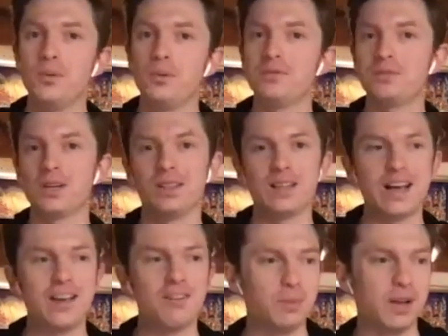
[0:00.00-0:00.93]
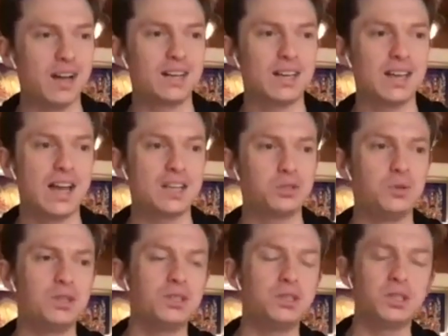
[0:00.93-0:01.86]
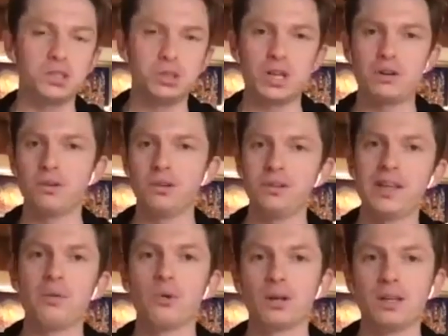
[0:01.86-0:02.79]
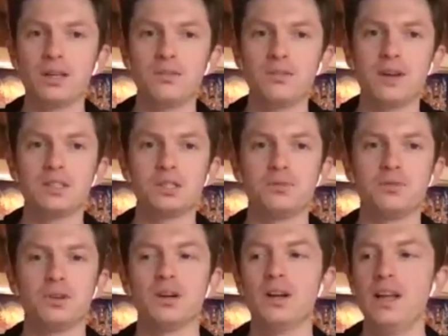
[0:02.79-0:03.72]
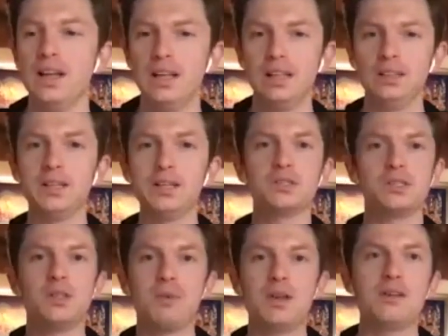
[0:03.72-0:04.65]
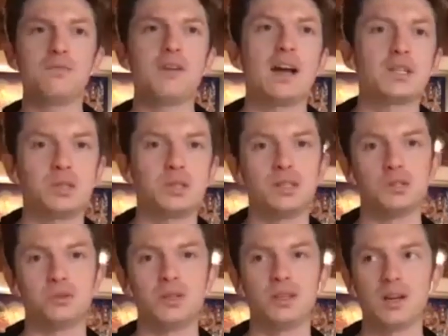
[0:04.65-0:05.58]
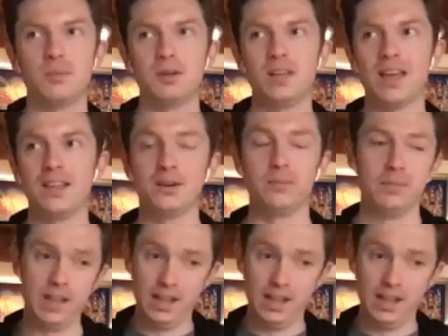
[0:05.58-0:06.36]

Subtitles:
We've done live podcasts. We did just general networking events for leaders in the manufacturing industry to come together.